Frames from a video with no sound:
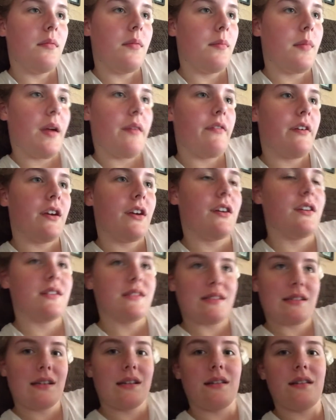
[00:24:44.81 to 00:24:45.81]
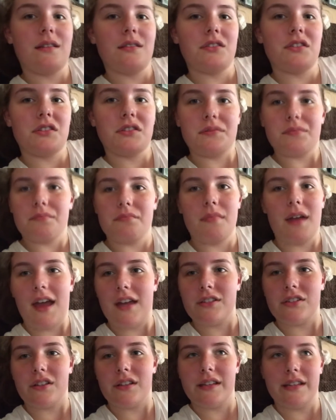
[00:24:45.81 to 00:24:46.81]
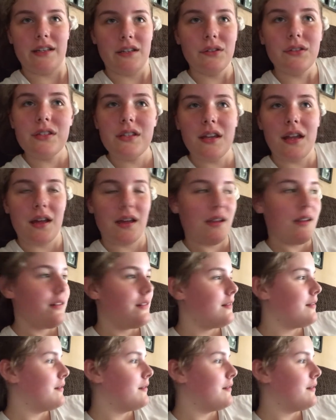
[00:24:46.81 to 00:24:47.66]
my finger isn't gonna just magically heal tonight.